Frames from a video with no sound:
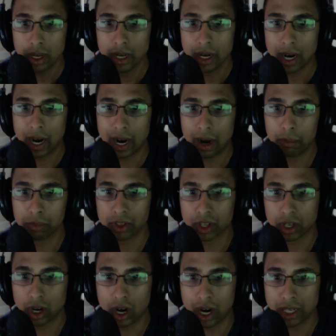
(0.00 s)
The
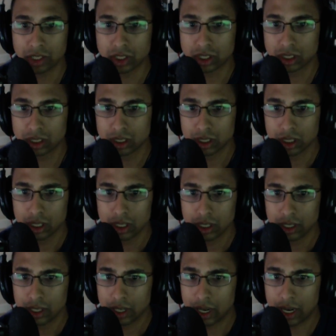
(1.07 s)
costs,
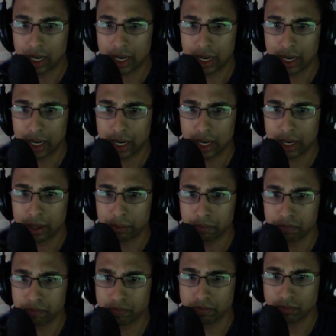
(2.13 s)

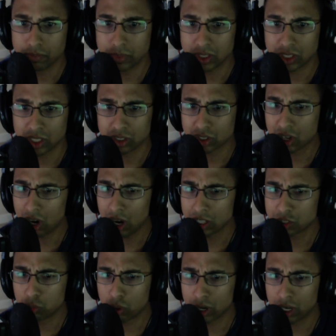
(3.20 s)
it says cost
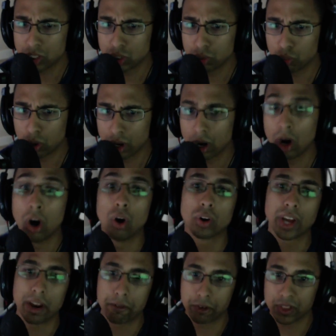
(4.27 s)
101. Oh,
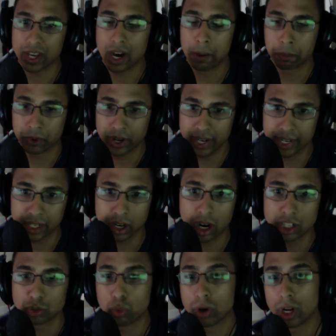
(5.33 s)
okay, for the upgrade. It
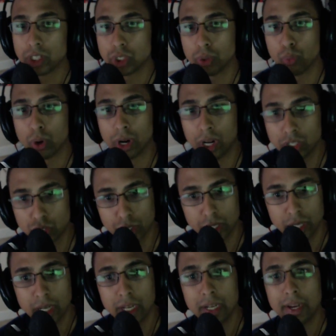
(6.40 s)
costs 100
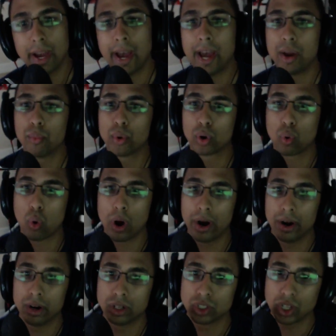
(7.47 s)
and
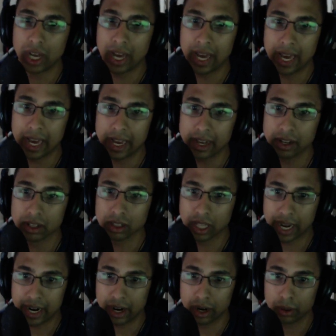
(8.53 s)
requires a
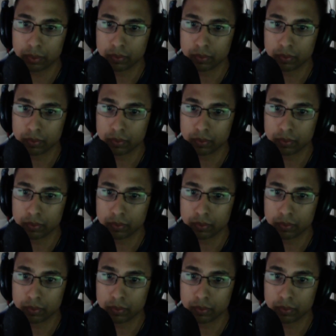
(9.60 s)
layer.